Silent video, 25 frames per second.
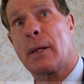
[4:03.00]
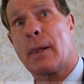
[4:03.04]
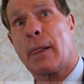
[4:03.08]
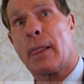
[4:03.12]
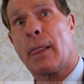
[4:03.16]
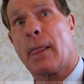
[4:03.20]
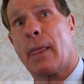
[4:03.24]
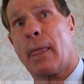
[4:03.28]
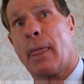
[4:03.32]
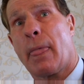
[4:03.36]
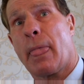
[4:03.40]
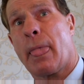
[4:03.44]

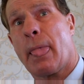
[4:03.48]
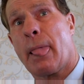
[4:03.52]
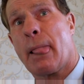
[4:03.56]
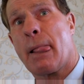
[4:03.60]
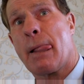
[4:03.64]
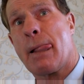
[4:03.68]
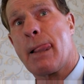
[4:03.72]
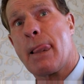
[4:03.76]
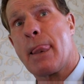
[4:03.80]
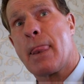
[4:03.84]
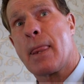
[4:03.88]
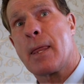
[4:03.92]
And
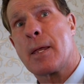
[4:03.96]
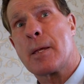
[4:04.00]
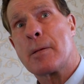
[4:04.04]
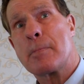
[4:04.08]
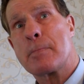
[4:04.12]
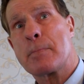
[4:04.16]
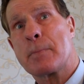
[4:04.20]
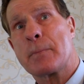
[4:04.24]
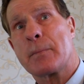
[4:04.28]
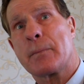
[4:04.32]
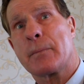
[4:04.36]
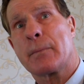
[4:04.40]
had you done the
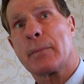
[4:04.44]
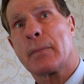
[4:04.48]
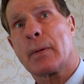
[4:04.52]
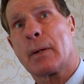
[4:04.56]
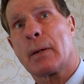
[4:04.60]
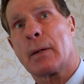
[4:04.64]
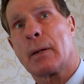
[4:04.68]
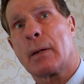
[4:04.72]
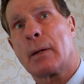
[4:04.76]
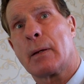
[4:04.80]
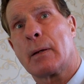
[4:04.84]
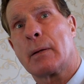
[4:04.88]
same
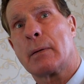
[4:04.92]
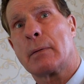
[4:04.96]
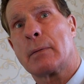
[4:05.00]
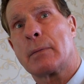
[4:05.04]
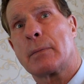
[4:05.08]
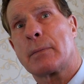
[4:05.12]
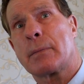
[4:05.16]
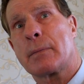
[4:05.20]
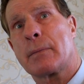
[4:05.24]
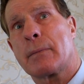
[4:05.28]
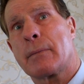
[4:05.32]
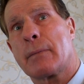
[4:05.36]

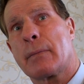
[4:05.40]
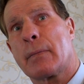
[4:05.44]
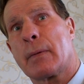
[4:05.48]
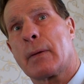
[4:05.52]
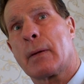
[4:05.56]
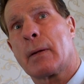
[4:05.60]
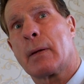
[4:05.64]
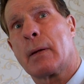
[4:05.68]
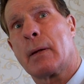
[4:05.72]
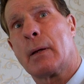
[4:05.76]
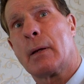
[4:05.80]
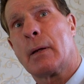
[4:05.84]
preparation
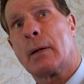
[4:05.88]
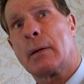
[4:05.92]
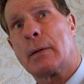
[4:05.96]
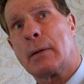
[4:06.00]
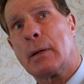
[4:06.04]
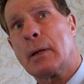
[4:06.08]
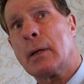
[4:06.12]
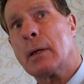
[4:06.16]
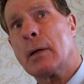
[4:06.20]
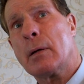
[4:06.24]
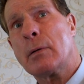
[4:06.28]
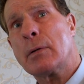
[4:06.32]
and
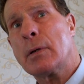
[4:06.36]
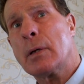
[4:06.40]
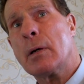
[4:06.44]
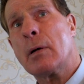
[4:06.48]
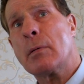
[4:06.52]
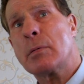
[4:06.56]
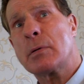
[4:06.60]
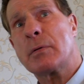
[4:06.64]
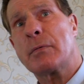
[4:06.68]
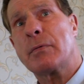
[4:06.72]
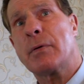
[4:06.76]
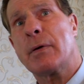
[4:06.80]
everything? Yeah, I
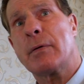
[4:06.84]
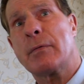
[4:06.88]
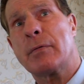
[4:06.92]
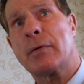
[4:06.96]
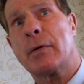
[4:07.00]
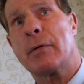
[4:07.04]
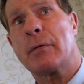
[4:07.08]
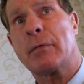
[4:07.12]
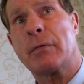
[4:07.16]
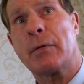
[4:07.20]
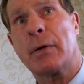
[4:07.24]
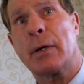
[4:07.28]
was fit,
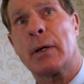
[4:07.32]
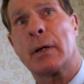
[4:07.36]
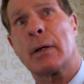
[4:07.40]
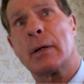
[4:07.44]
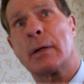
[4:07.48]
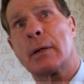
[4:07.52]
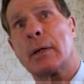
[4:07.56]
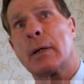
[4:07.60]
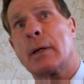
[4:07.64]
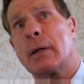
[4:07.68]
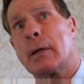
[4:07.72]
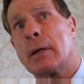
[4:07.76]
yeah. Because
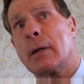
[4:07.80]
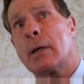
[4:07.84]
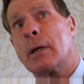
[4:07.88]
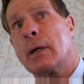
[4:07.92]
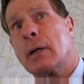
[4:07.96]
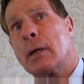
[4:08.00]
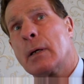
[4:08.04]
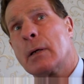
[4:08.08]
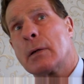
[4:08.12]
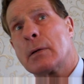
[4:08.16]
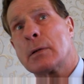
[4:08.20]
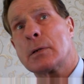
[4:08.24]

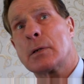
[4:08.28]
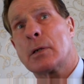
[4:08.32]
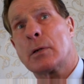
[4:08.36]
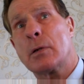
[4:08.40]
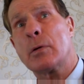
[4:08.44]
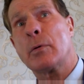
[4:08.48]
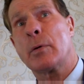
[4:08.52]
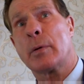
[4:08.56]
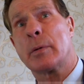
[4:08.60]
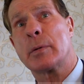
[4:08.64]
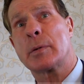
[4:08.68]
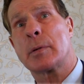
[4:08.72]
I
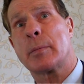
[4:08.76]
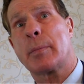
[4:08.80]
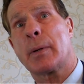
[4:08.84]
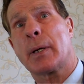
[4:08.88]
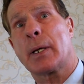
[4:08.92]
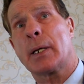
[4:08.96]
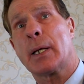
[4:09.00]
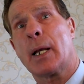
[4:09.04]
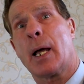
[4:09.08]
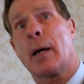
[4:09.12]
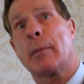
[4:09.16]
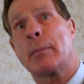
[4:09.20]
knew he was a
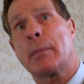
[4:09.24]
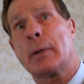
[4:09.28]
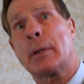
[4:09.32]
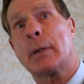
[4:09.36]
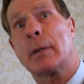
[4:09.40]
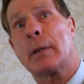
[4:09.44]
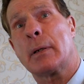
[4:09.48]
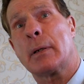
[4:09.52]
big lump